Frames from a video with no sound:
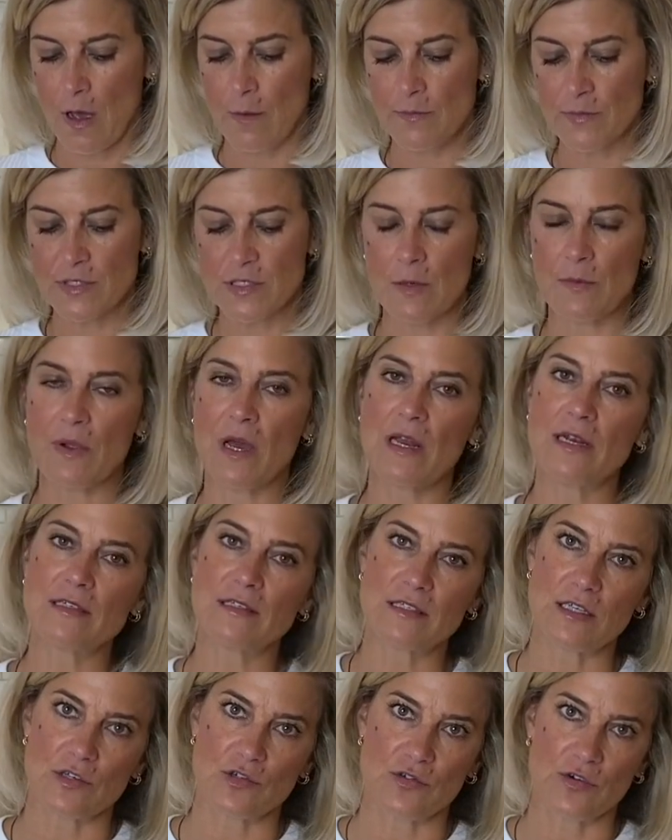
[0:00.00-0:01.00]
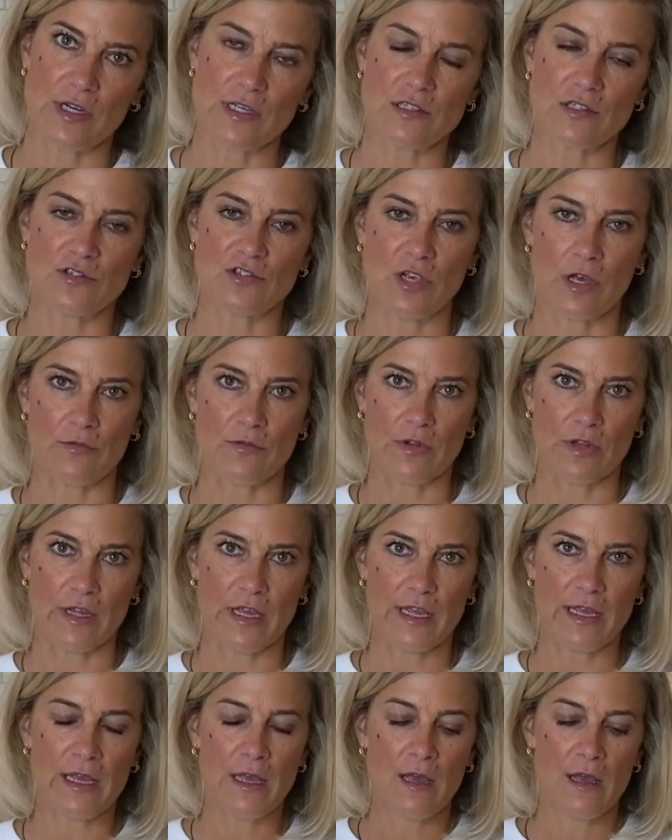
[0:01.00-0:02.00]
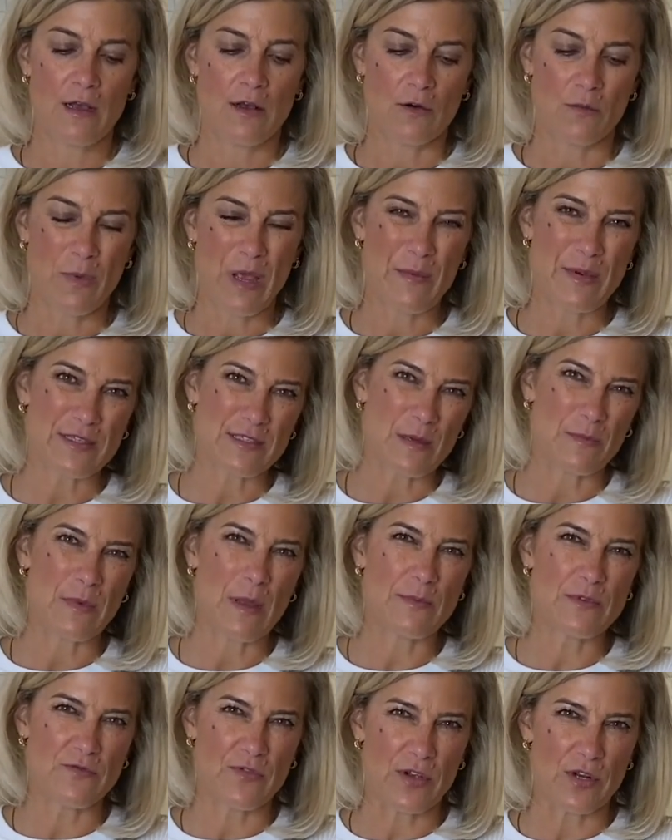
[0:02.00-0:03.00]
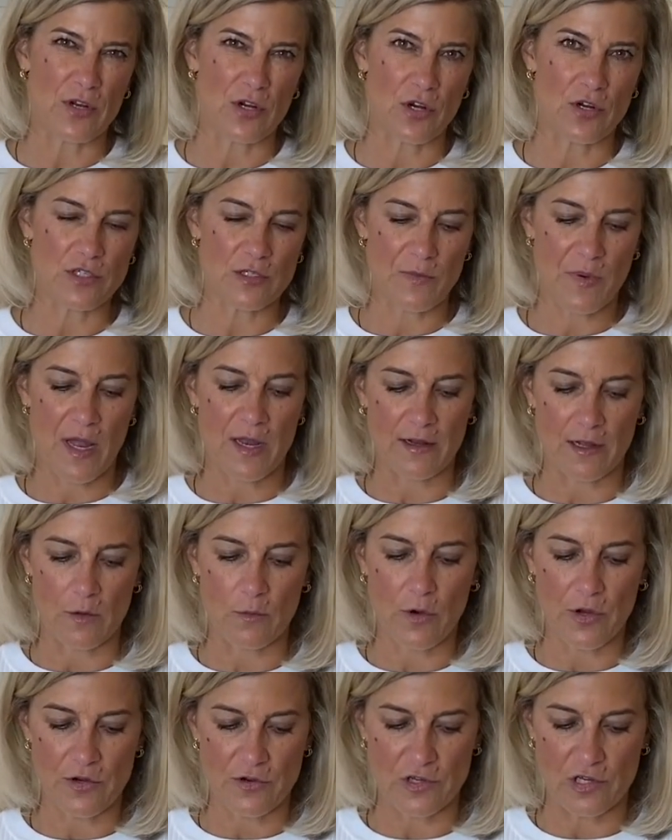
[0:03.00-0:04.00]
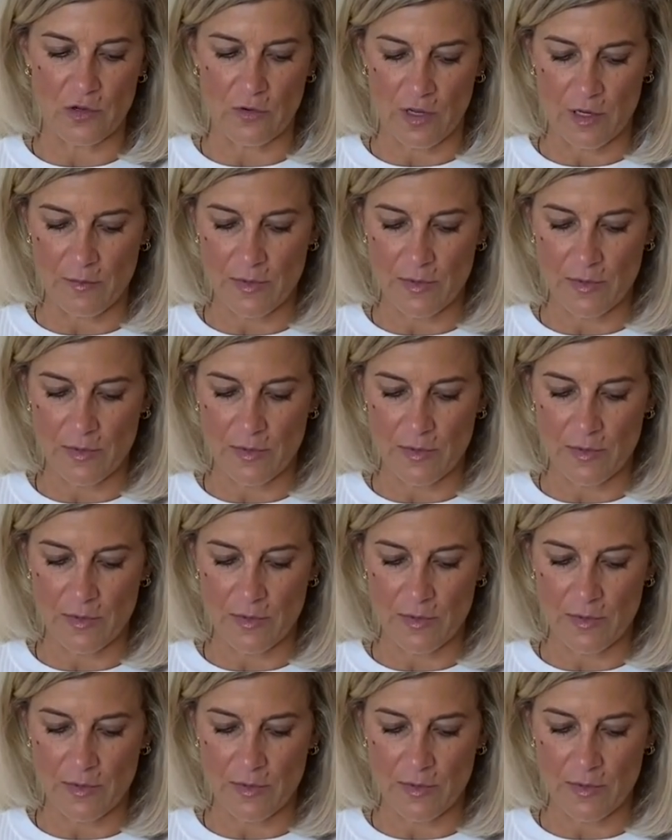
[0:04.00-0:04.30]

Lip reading: some kind of citrus generally, or maybe sometimes vinegar, depending on what you're doing.